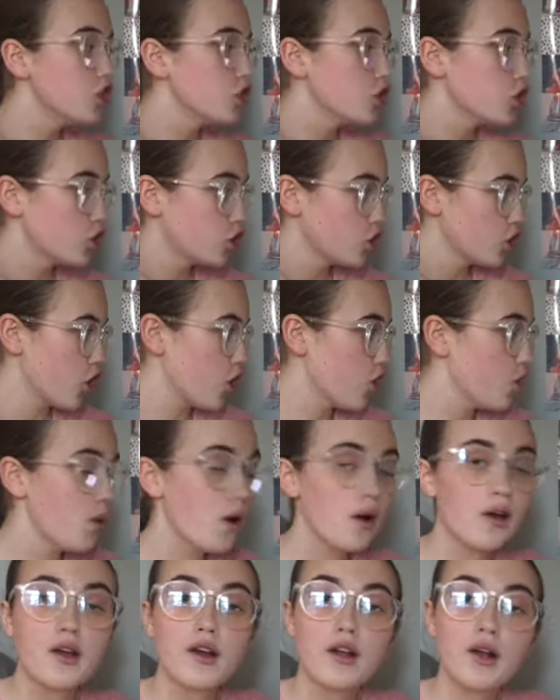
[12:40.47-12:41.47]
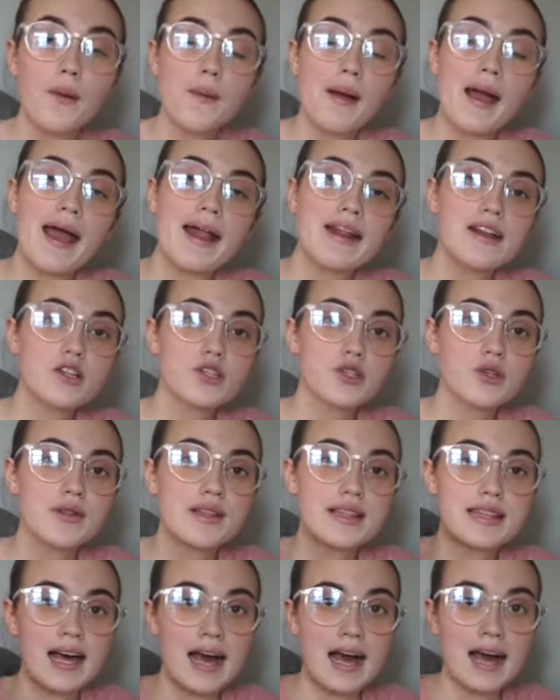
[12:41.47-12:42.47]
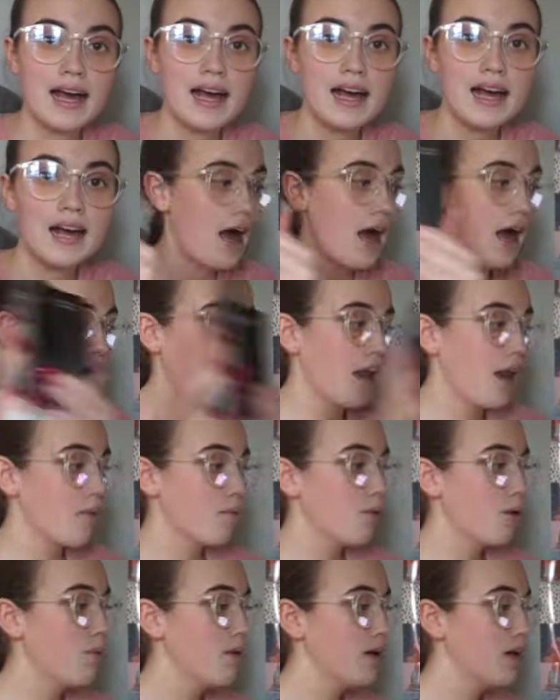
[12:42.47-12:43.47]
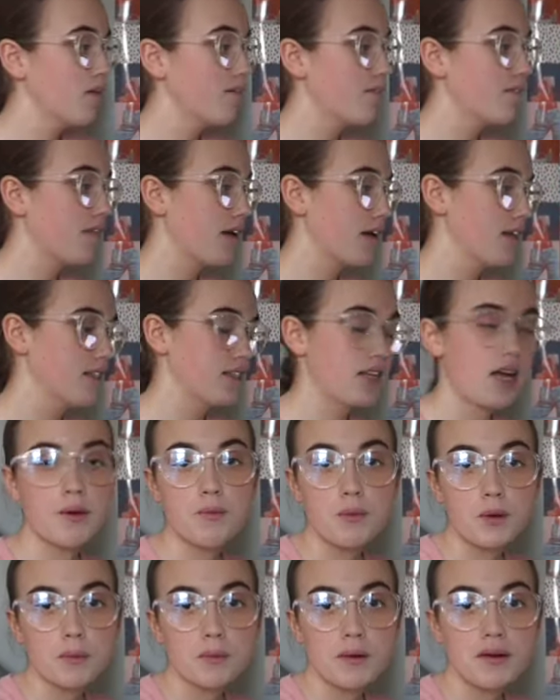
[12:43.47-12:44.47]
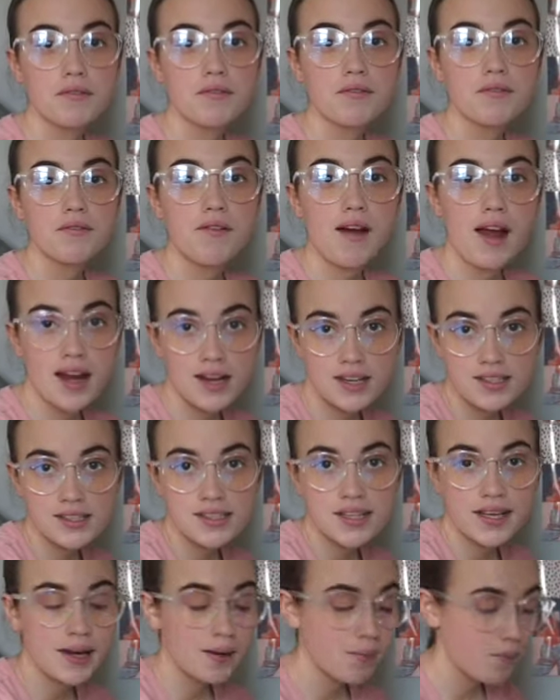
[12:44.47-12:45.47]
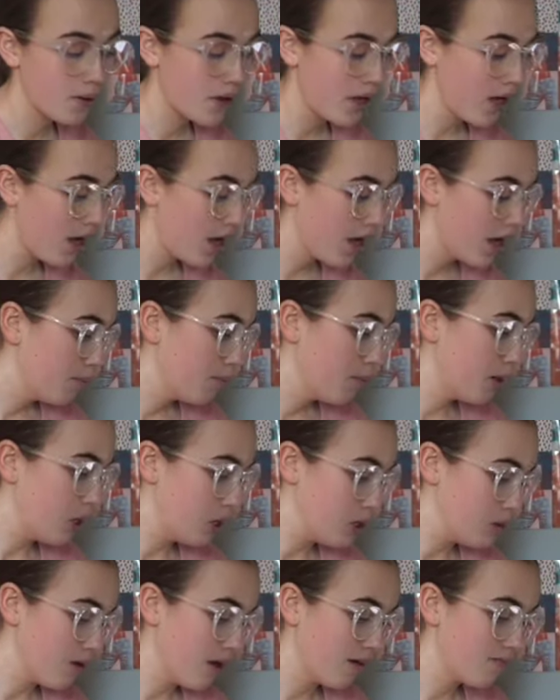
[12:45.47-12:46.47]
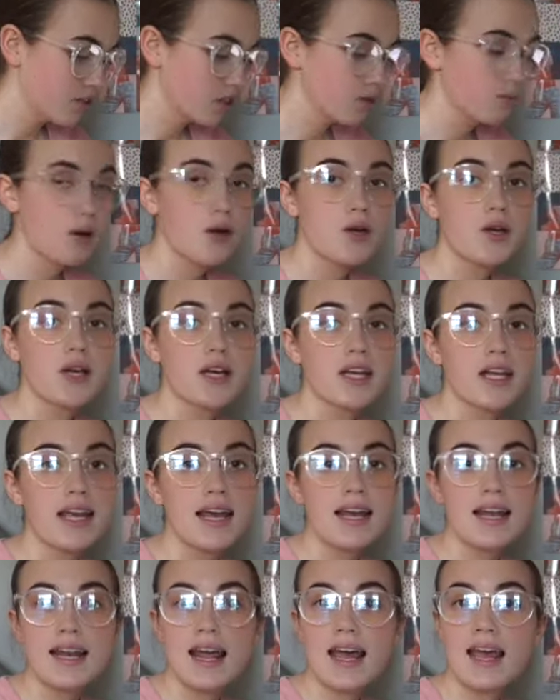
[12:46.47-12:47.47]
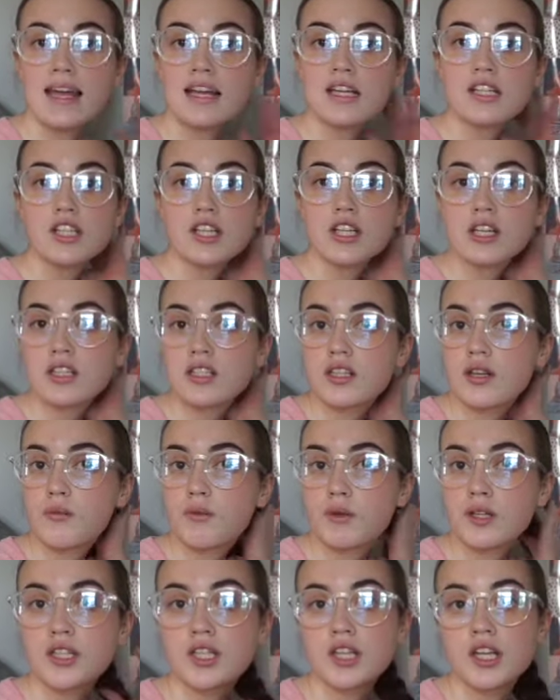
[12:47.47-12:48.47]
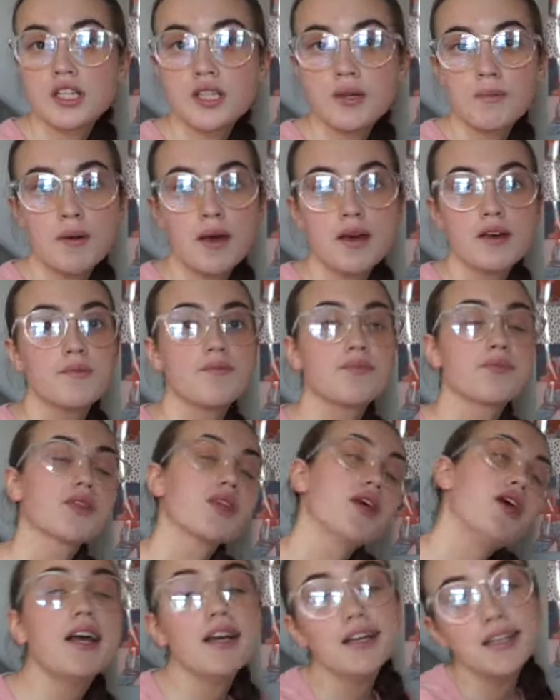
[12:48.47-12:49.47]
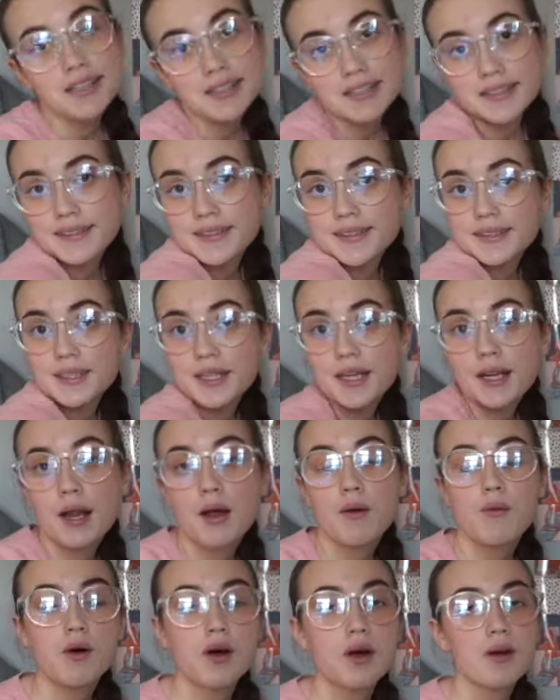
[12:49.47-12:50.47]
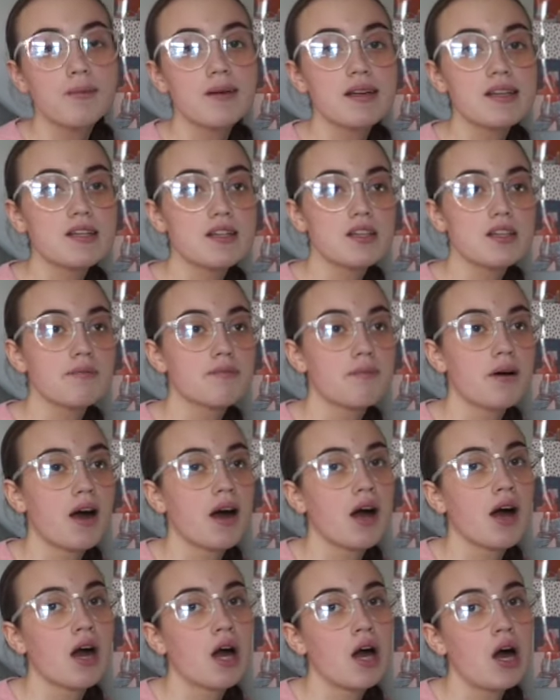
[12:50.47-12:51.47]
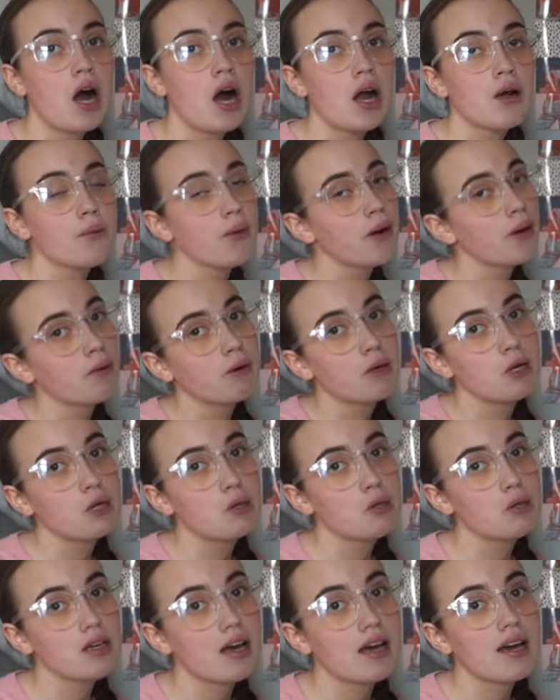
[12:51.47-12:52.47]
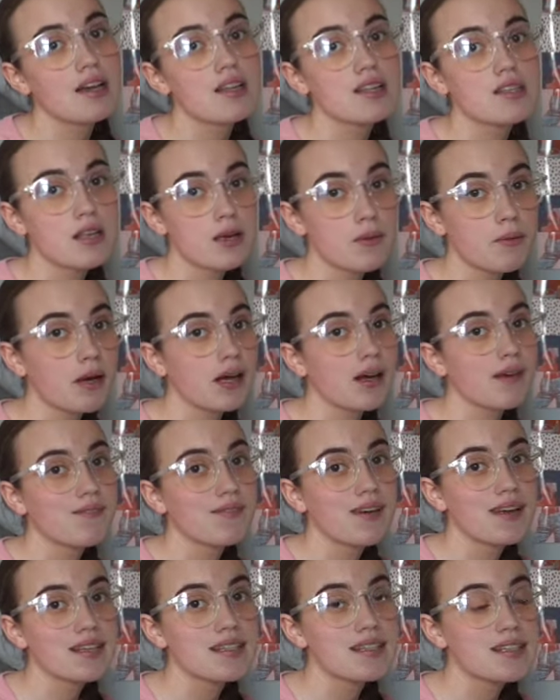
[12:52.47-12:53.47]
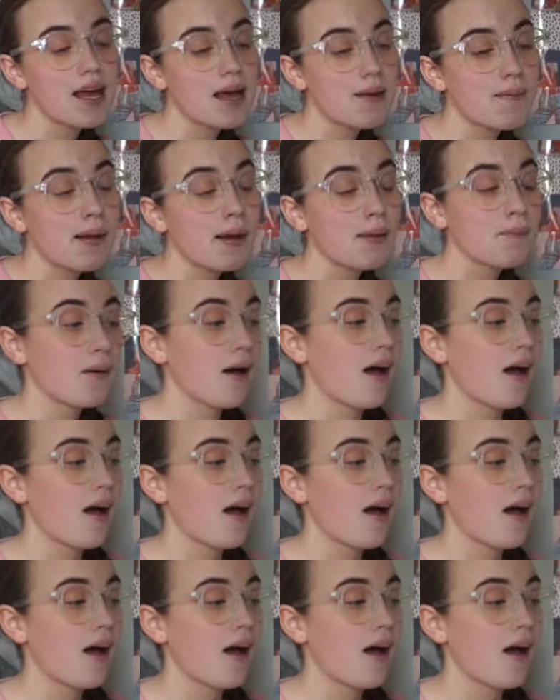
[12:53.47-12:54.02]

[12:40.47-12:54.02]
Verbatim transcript: So I'm going to go ahead and do that, and I'm probably going to FaceTime one of my friends in a bit because we haven't spoken in ages, which is a bit, you know, what can we do? But I really want to talk to her, so we're going to FaceTime in a bit.